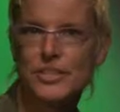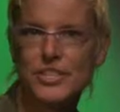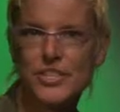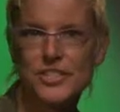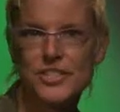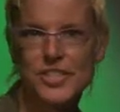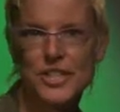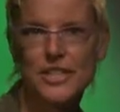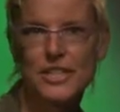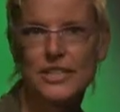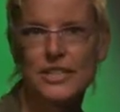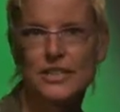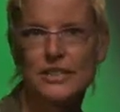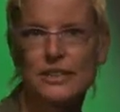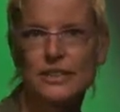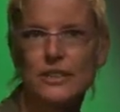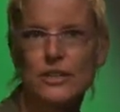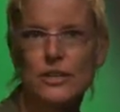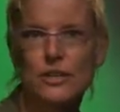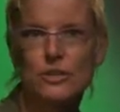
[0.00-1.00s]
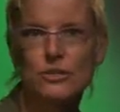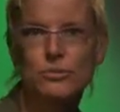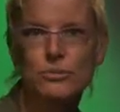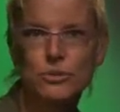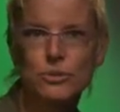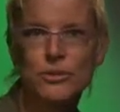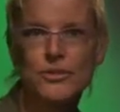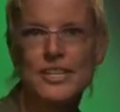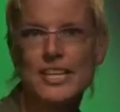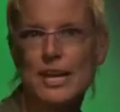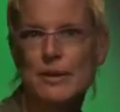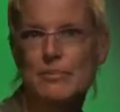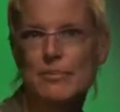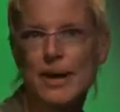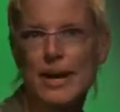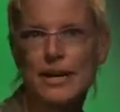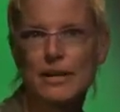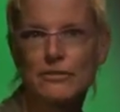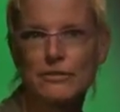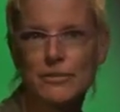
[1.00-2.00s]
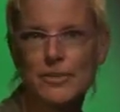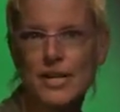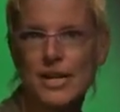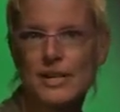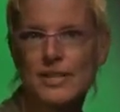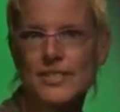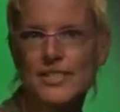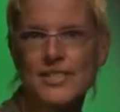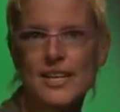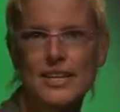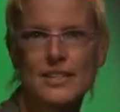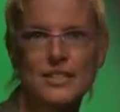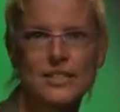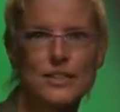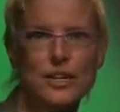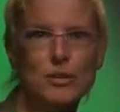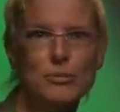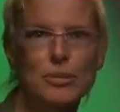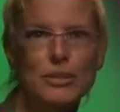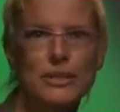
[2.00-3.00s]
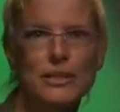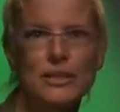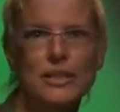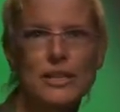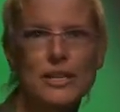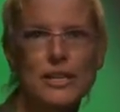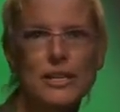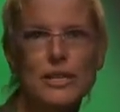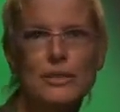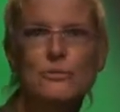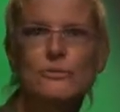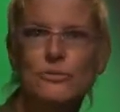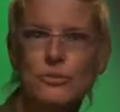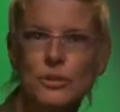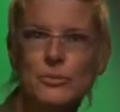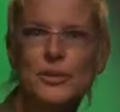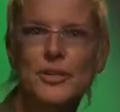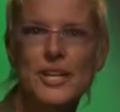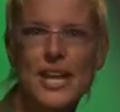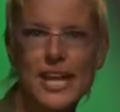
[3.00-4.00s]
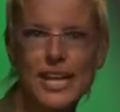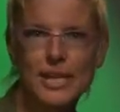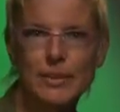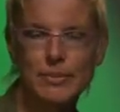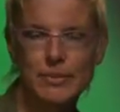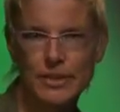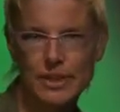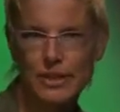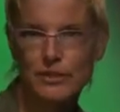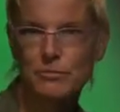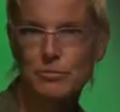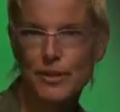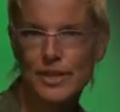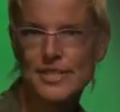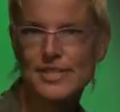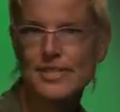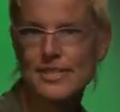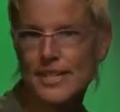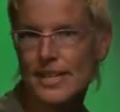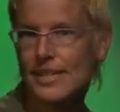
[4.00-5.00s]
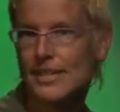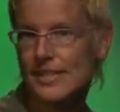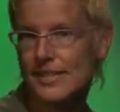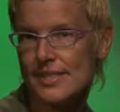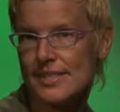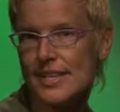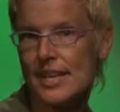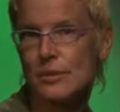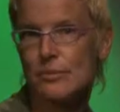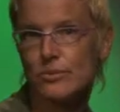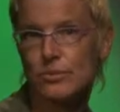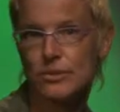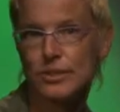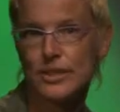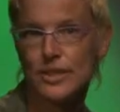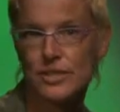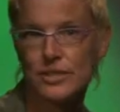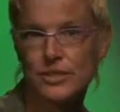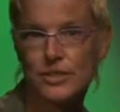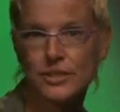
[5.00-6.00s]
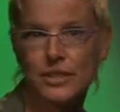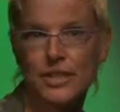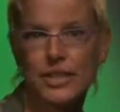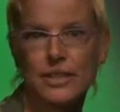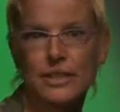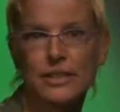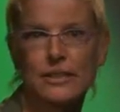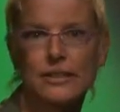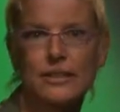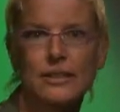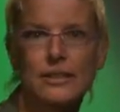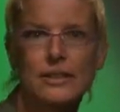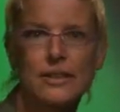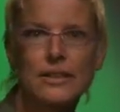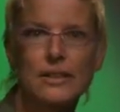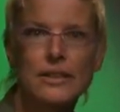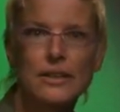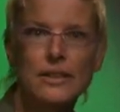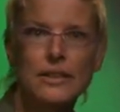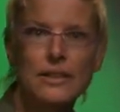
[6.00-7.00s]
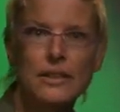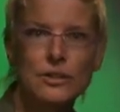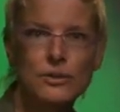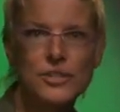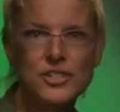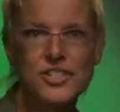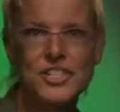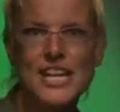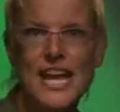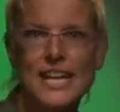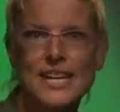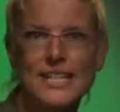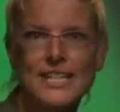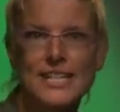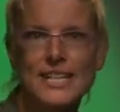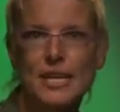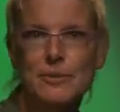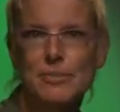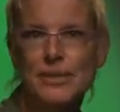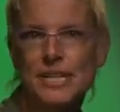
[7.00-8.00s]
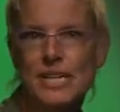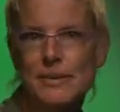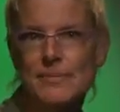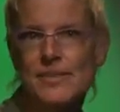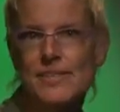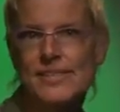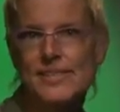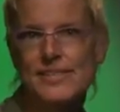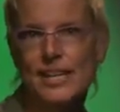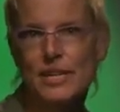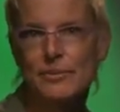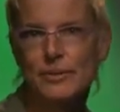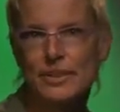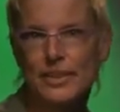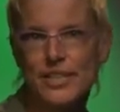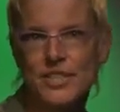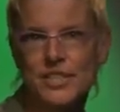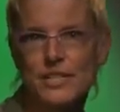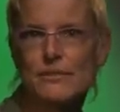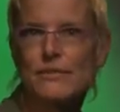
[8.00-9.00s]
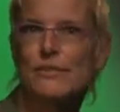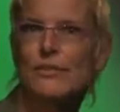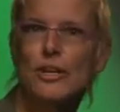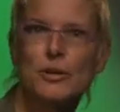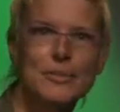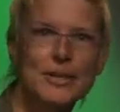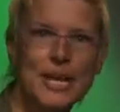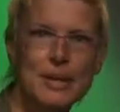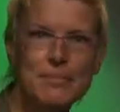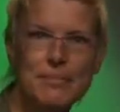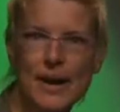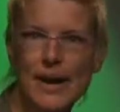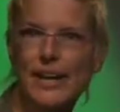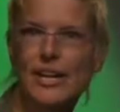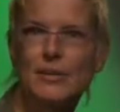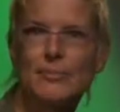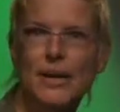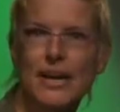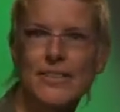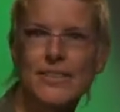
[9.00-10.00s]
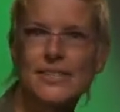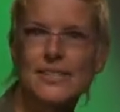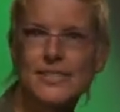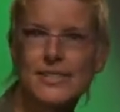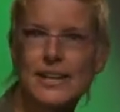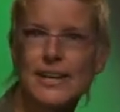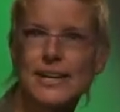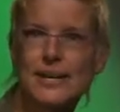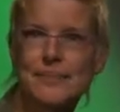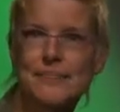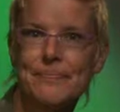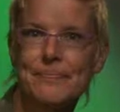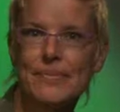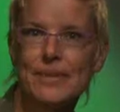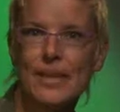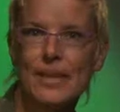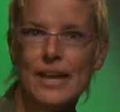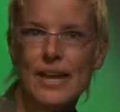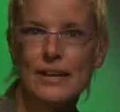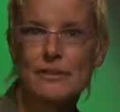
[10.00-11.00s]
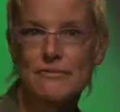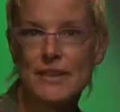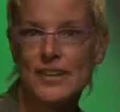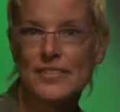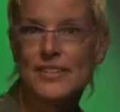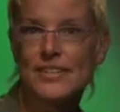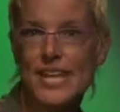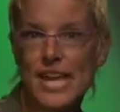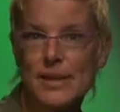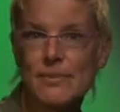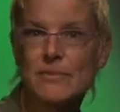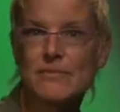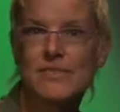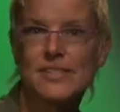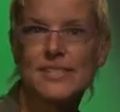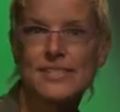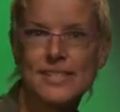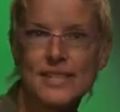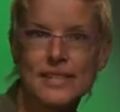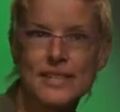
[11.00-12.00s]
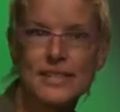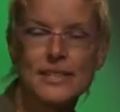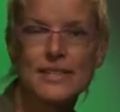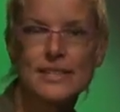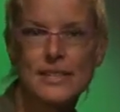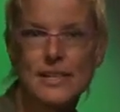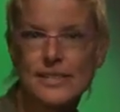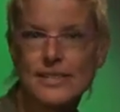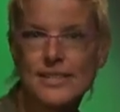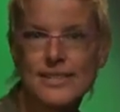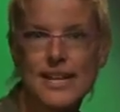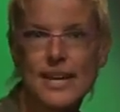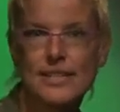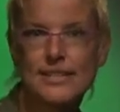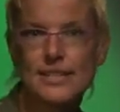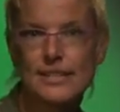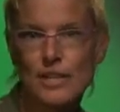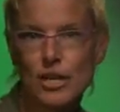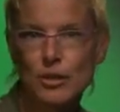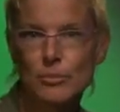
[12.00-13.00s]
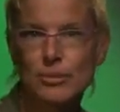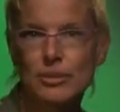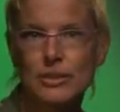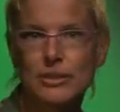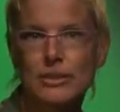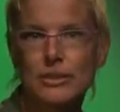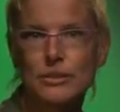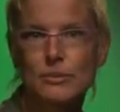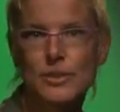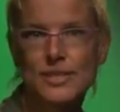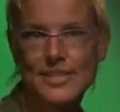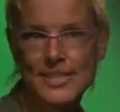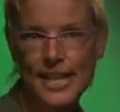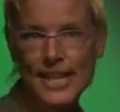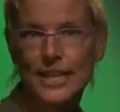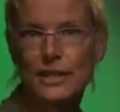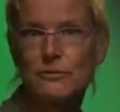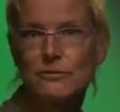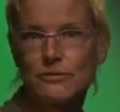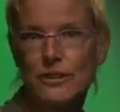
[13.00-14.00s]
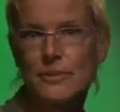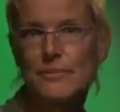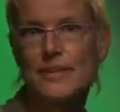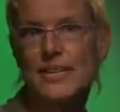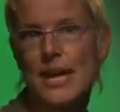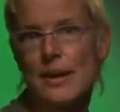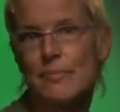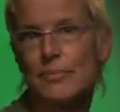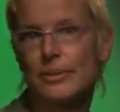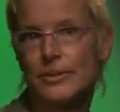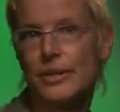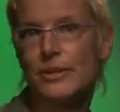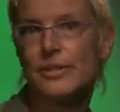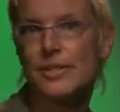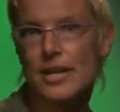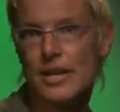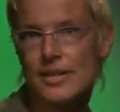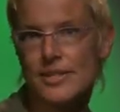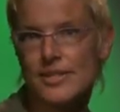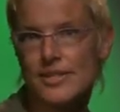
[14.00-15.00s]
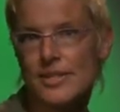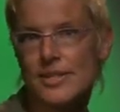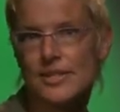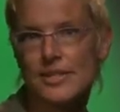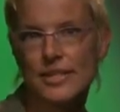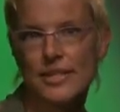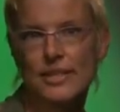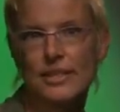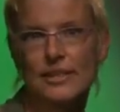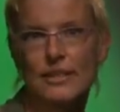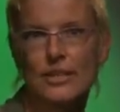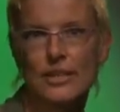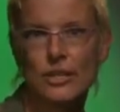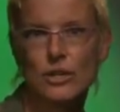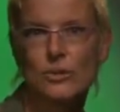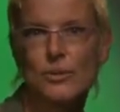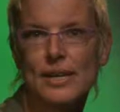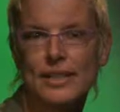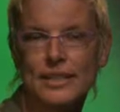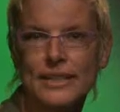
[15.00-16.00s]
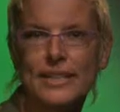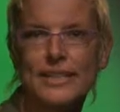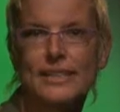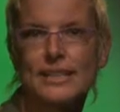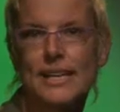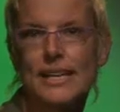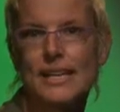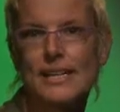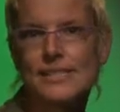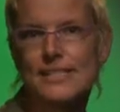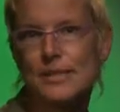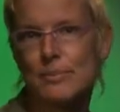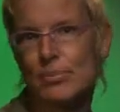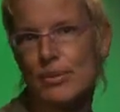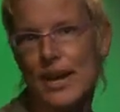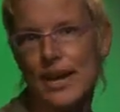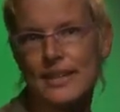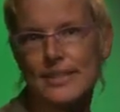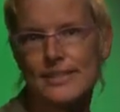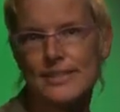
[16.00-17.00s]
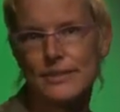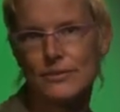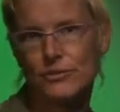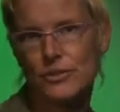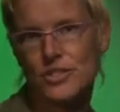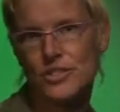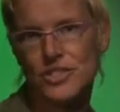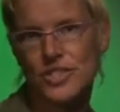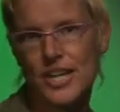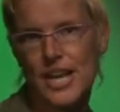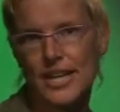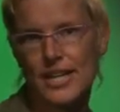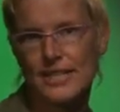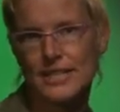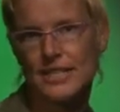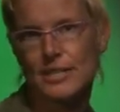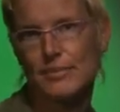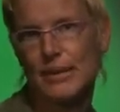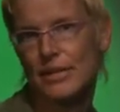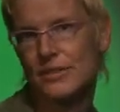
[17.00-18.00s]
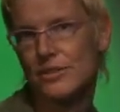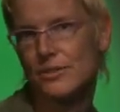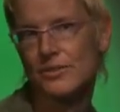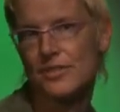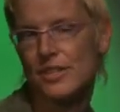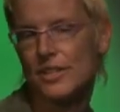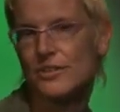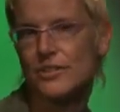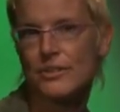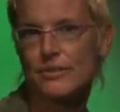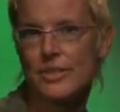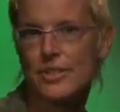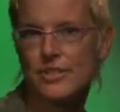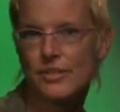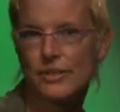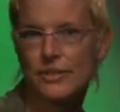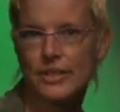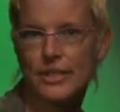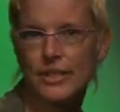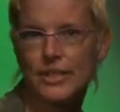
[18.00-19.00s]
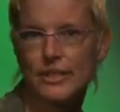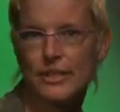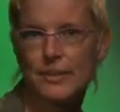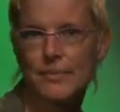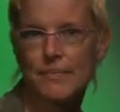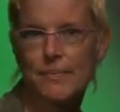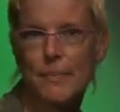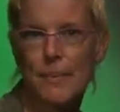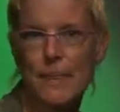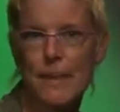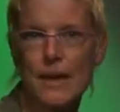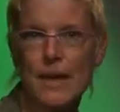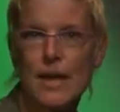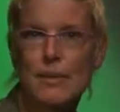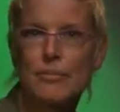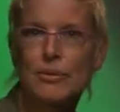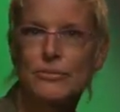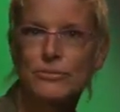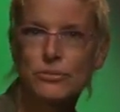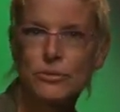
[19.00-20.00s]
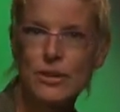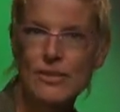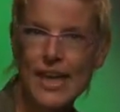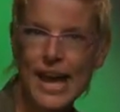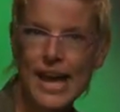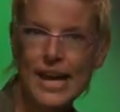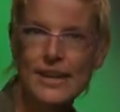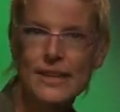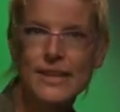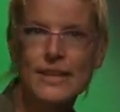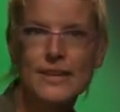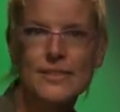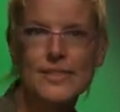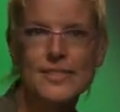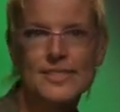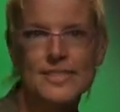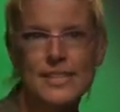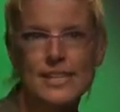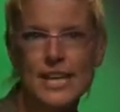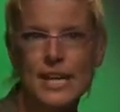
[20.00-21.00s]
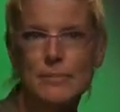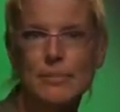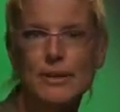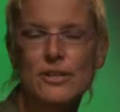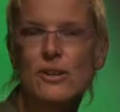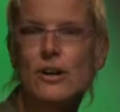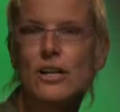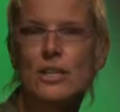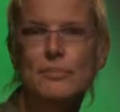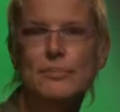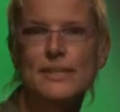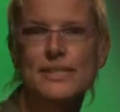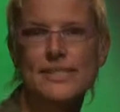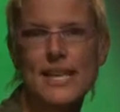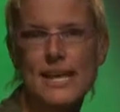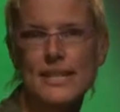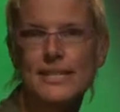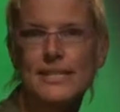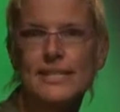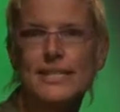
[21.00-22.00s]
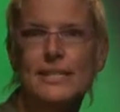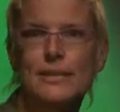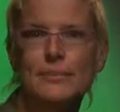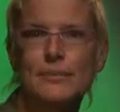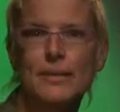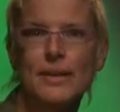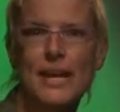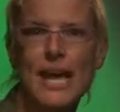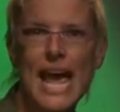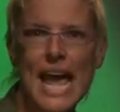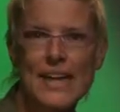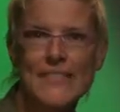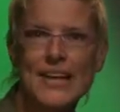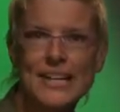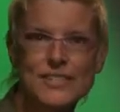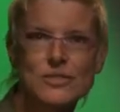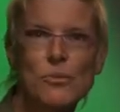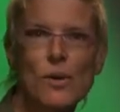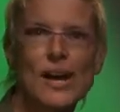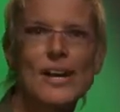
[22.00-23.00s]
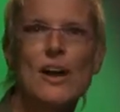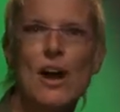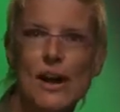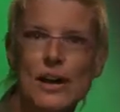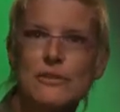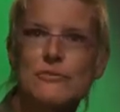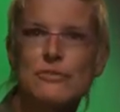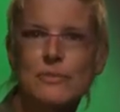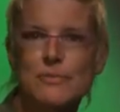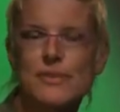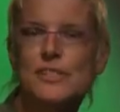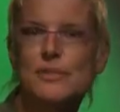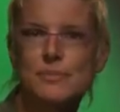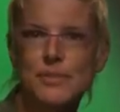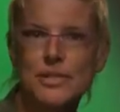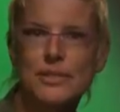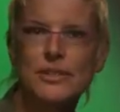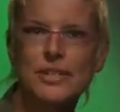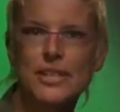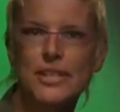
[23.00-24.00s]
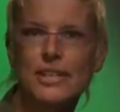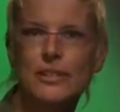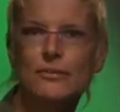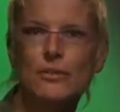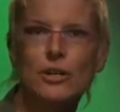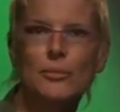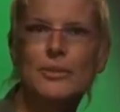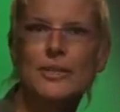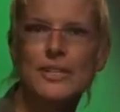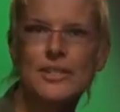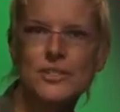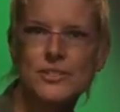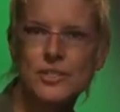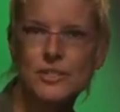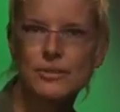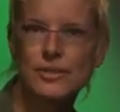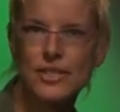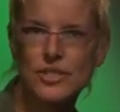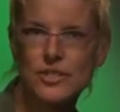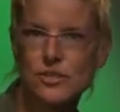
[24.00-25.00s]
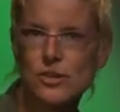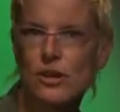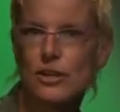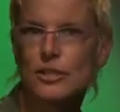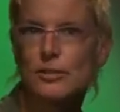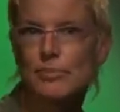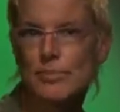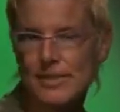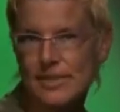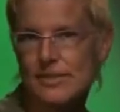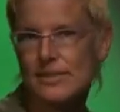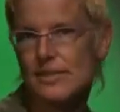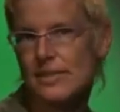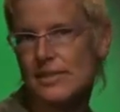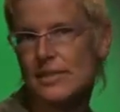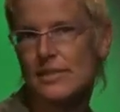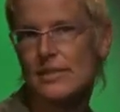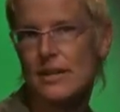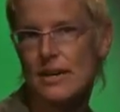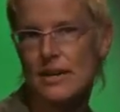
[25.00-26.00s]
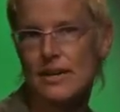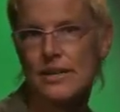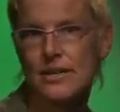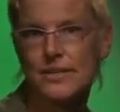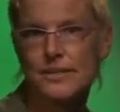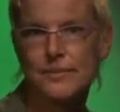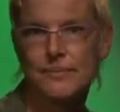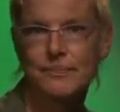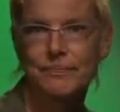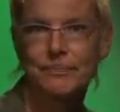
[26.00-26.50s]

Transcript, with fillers: Justinian, who ruled the empire from Constantinople, the former name of present day Istanbul in Turkey. Christianity had become the state religion of the Roman Empire by this time. In fact, the name of the city, Constantinople, was taken from the Emperor Constantine, who had legalized the practice of Christianity about two centuries earlier. Before that, the city had been called Byzantium, and that's why art from this period in Roman history is called Byzantine art.